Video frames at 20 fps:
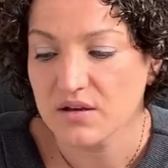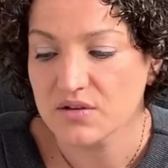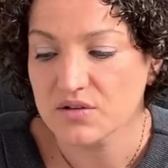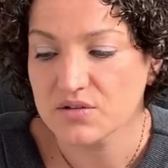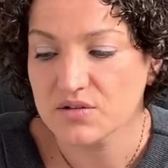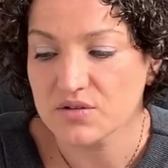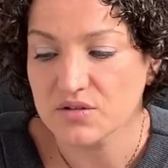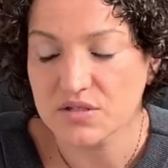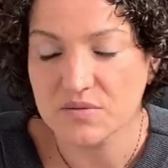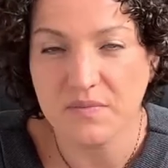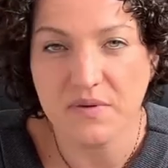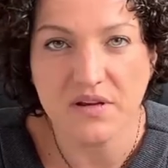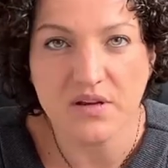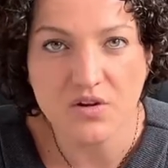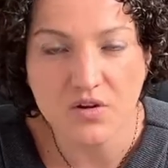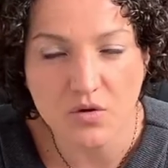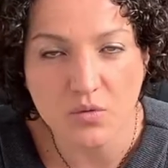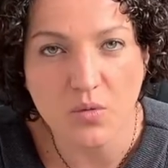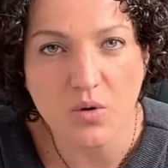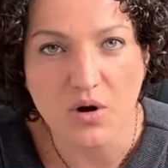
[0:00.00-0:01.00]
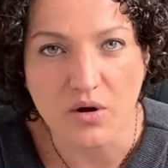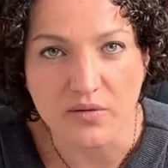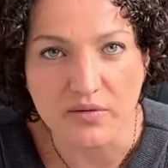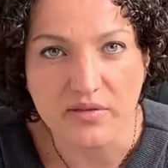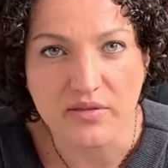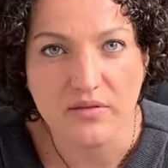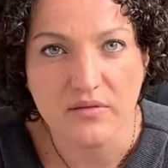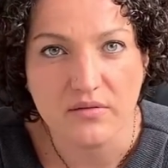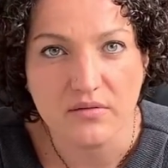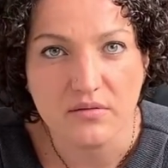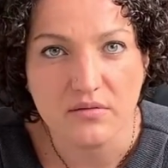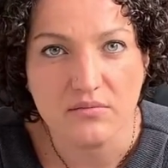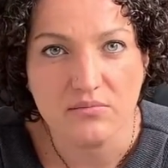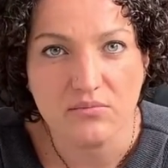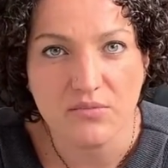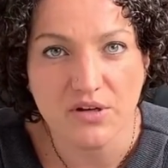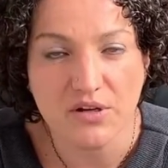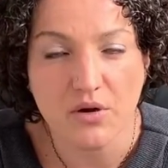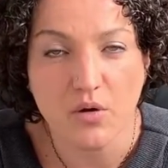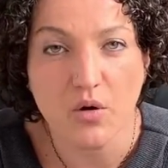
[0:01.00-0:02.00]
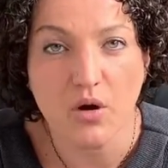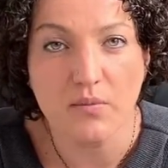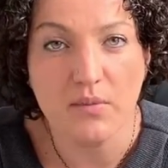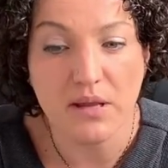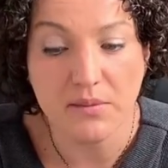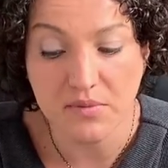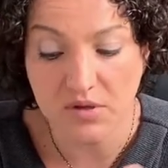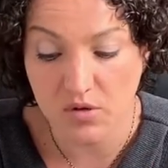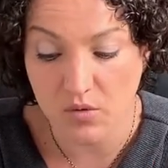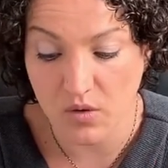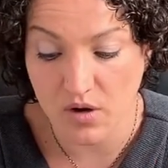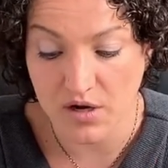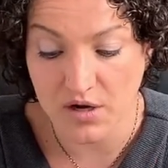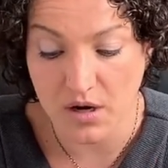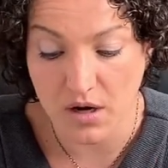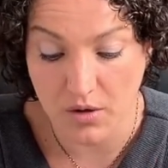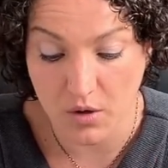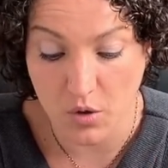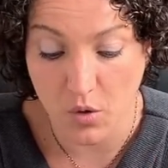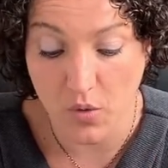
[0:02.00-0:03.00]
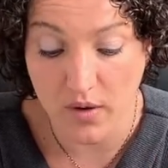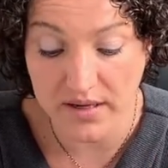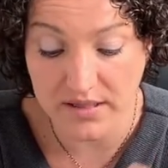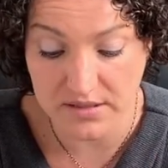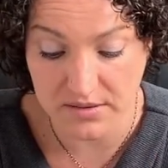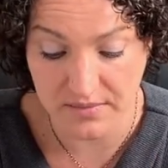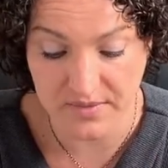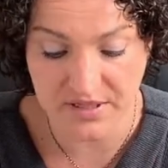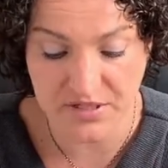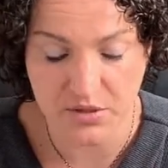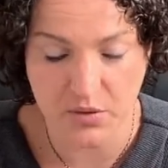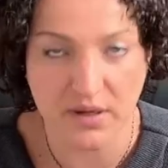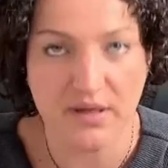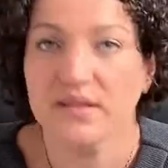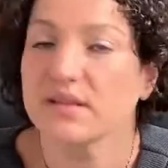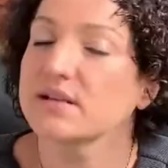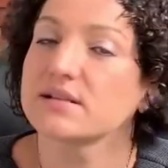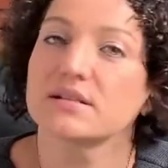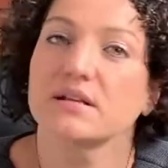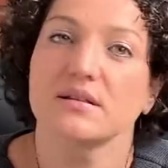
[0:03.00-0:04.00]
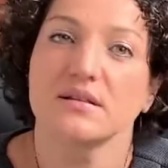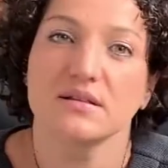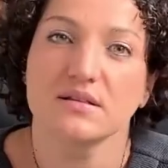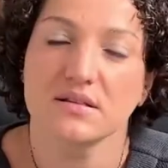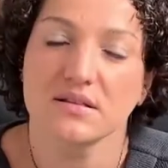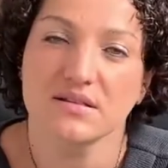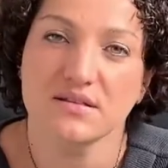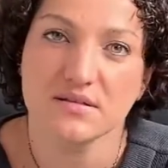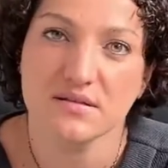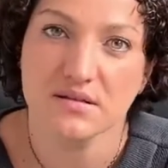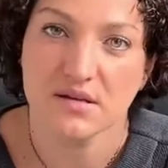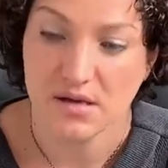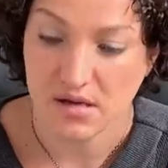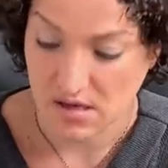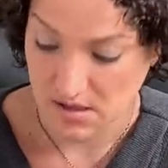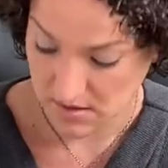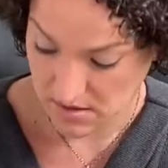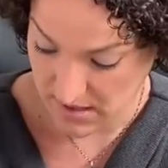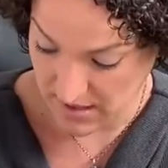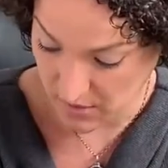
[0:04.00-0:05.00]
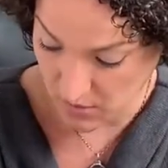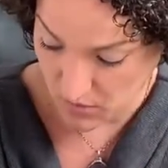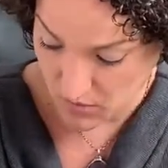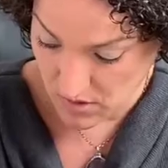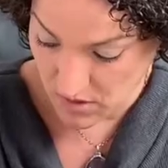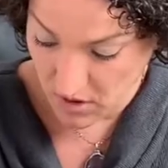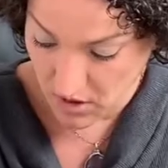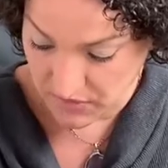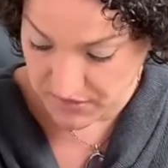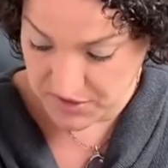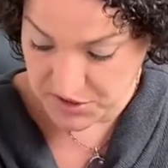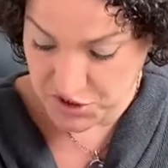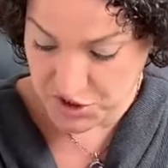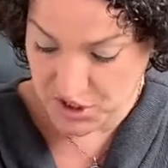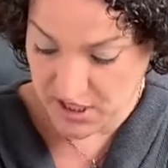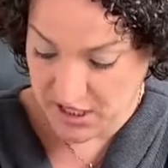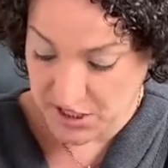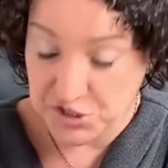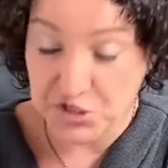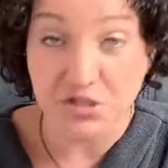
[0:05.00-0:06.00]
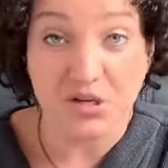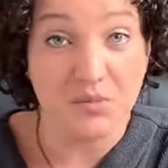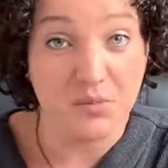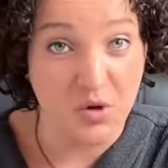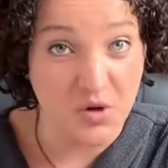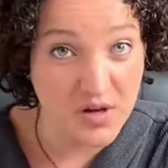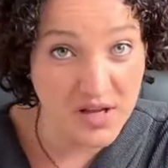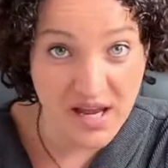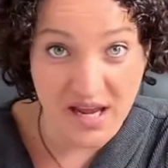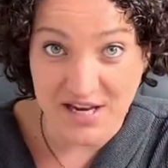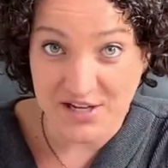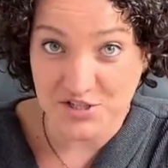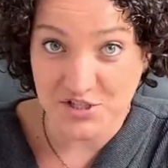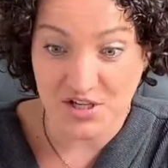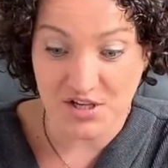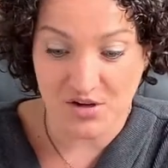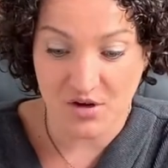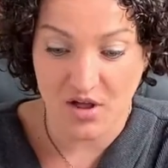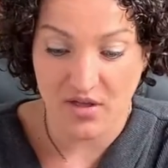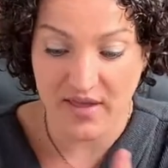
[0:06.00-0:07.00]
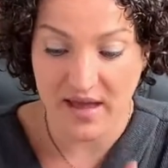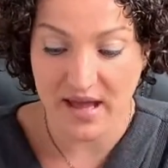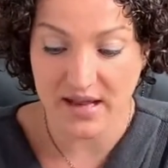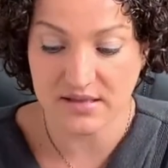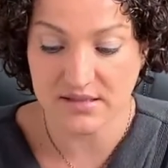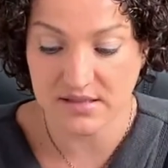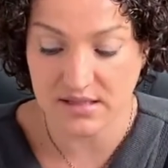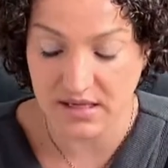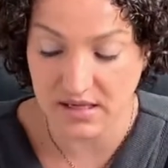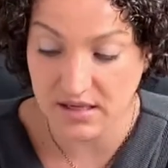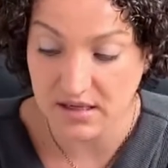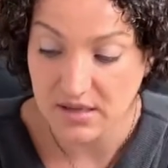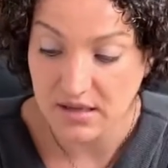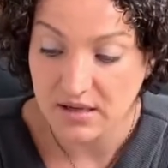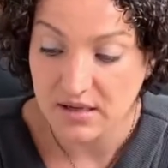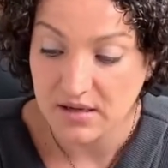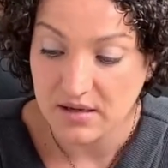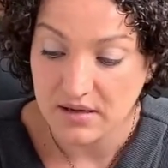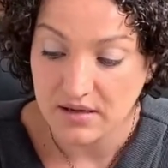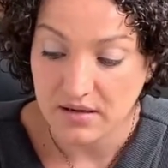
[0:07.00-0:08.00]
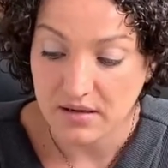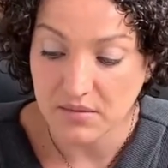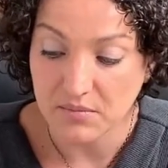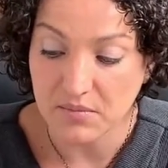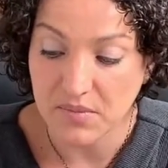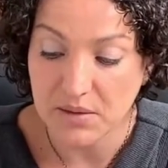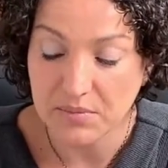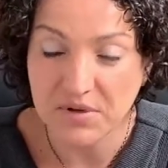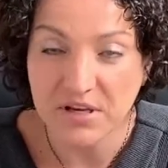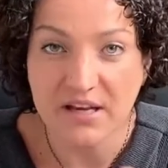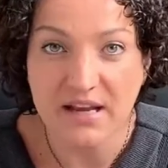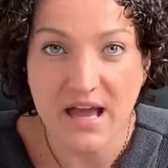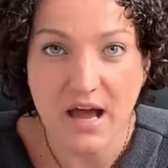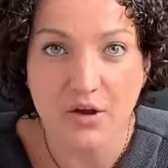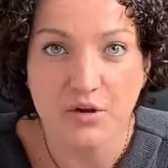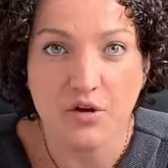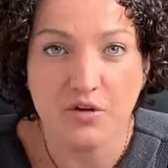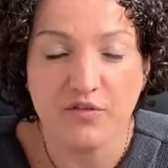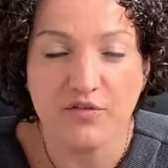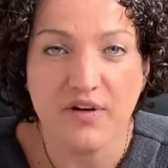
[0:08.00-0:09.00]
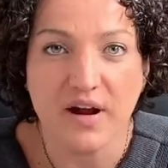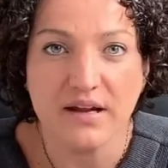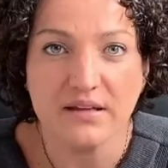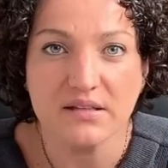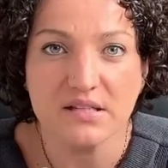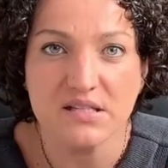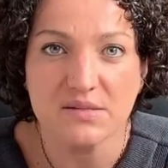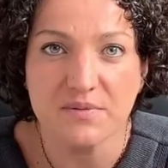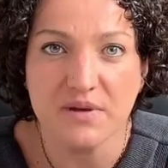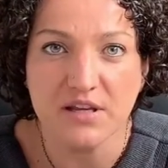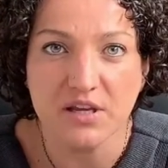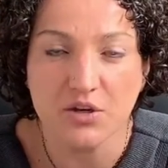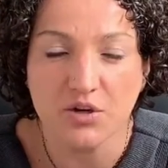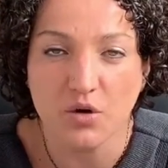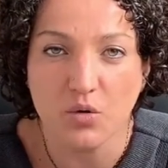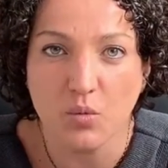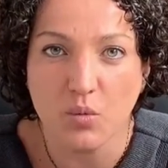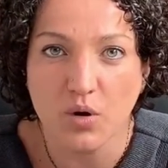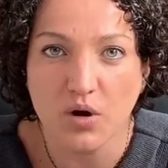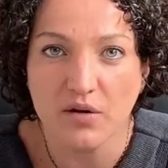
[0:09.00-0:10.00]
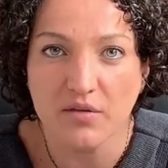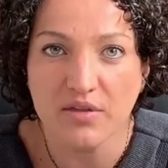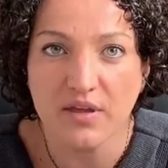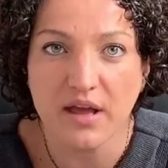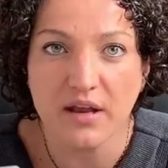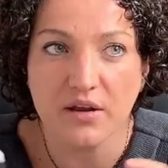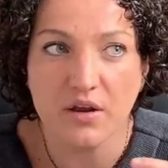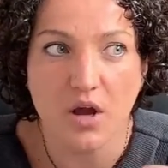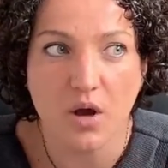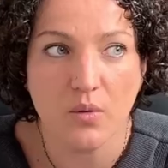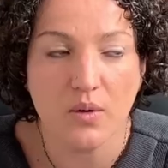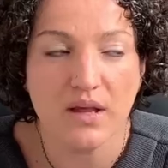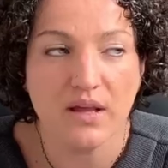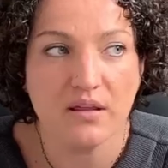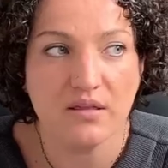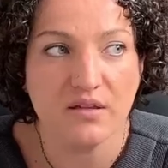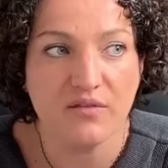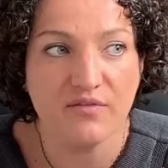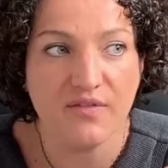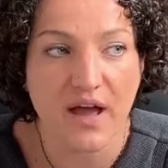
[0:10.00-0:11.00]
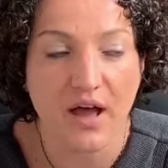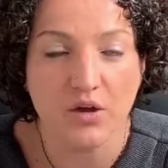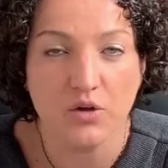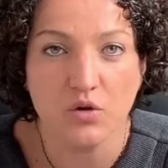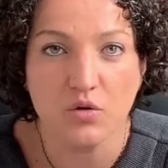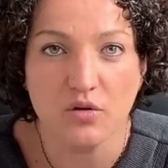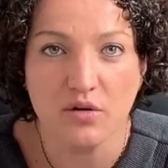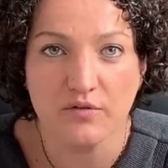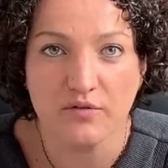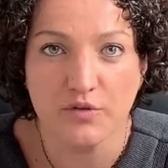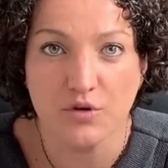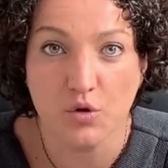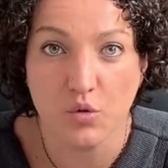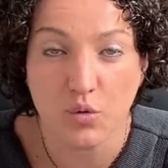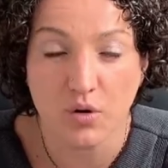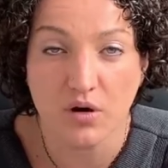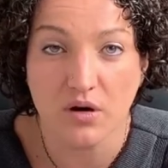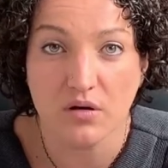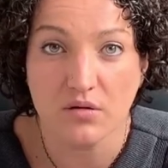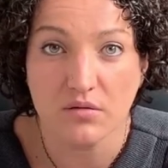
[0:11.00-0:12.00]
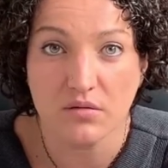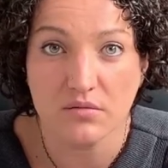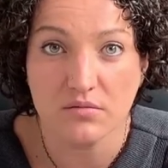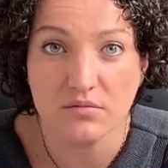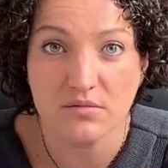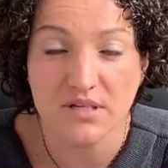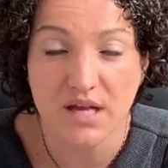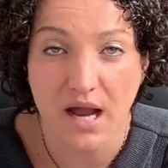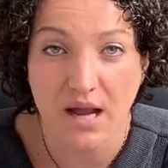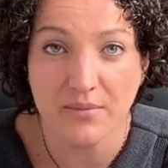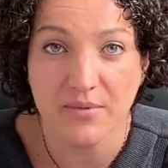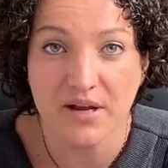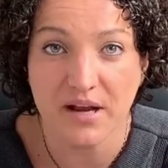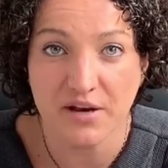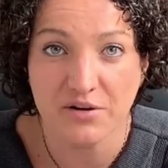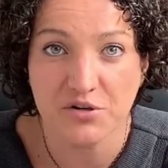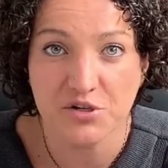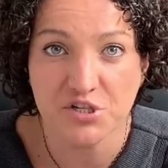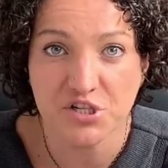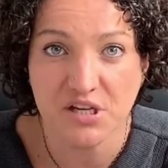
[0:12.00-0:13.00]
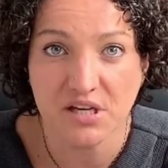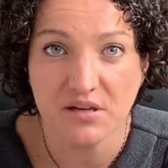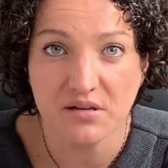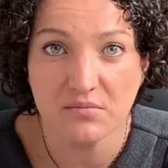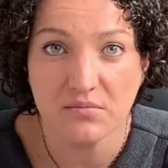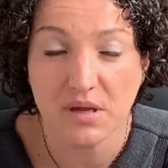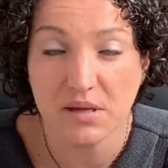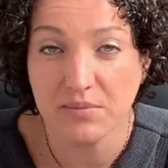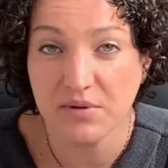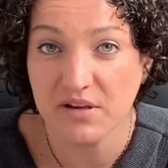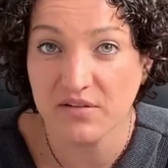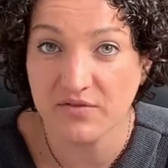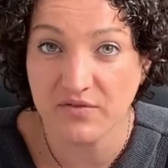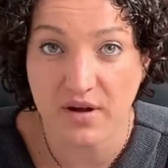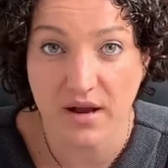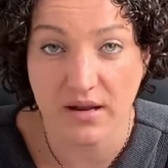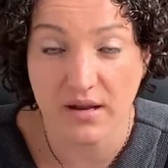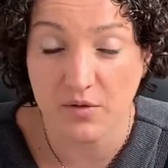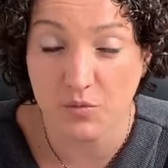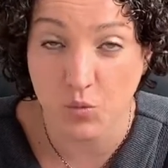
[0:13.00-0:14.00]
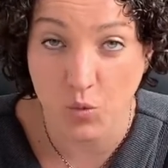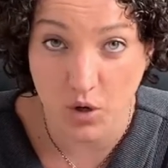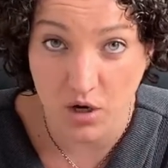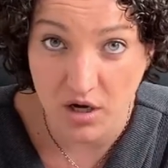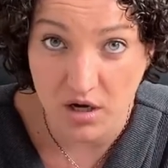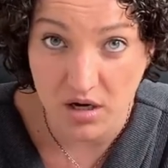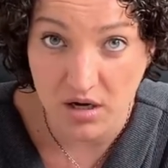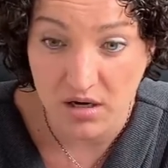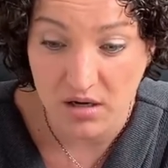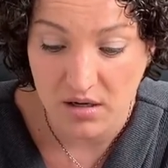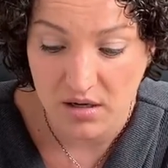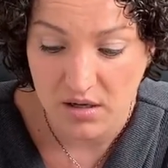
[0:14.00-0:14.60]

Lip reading: to speak your worth, or maybe you are going to be doing this, and this is like all this change in communication and all that. It's like maybe now you're finally speaking your worth and knowing the value of your time and energy, maybe in work,